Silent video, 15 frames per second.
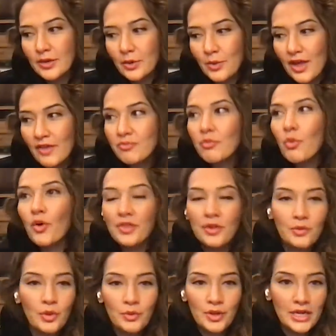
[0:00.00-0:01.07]
we have more
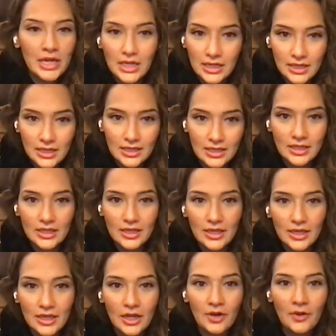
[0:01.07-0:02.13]
than what we need
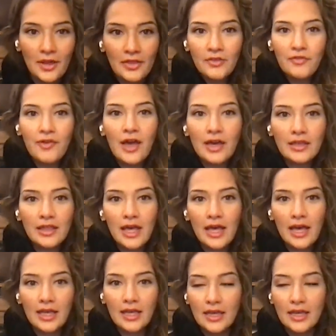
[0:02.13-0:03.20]
you know and the fact
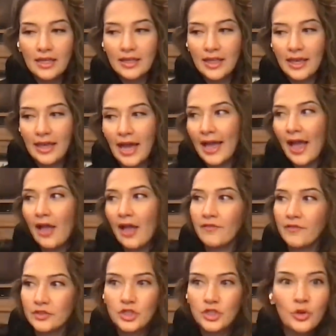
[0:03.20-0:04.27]
that like i have
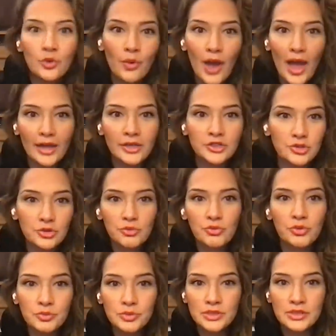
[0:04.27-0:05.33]
two extra
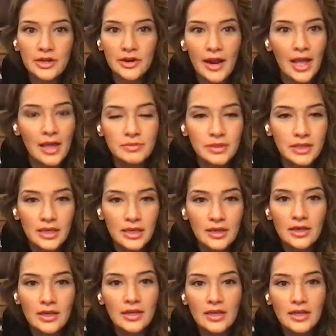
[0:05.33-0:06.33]
rooms that are empty